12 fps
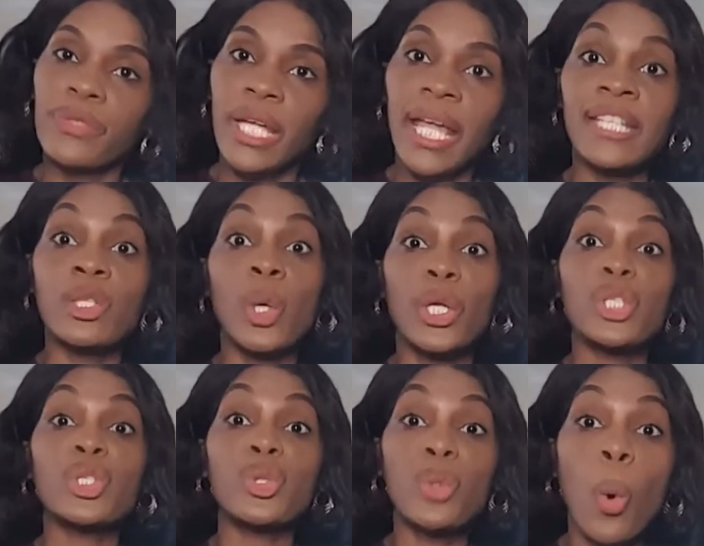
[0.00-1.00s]
it's going to
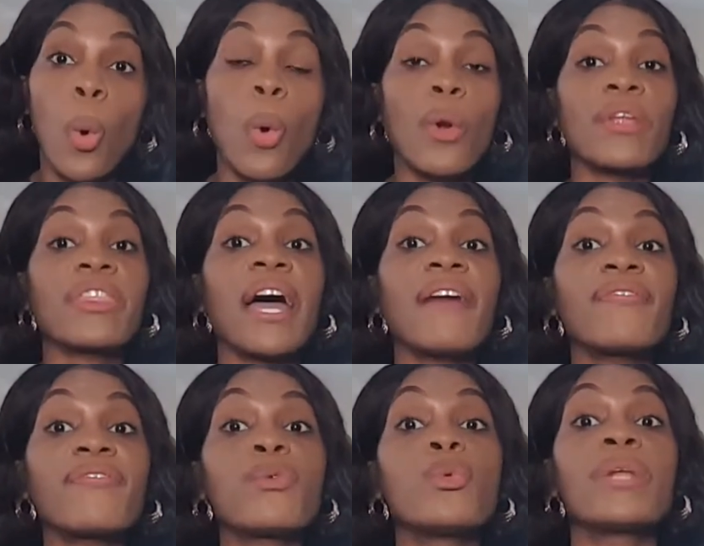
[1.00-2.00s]
store that
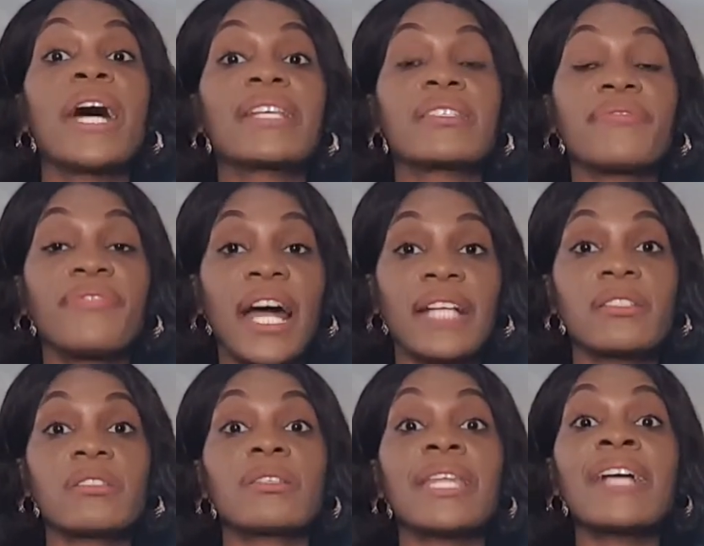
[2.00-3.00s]
food as fat.
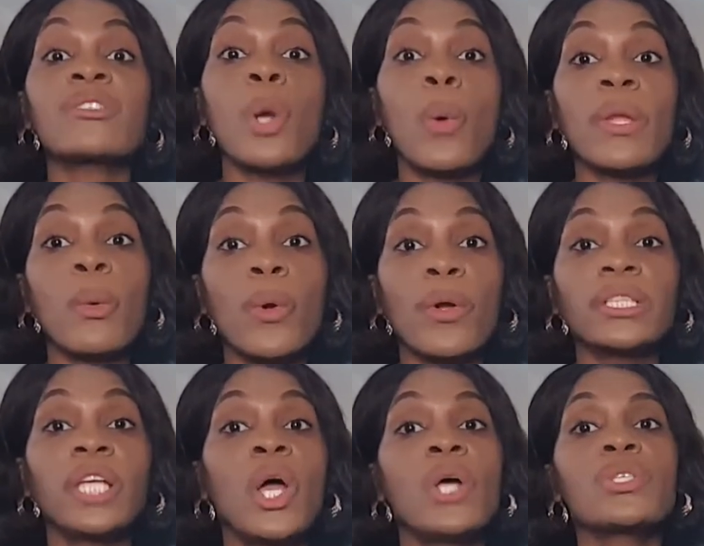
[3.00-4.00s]
So that's how it works.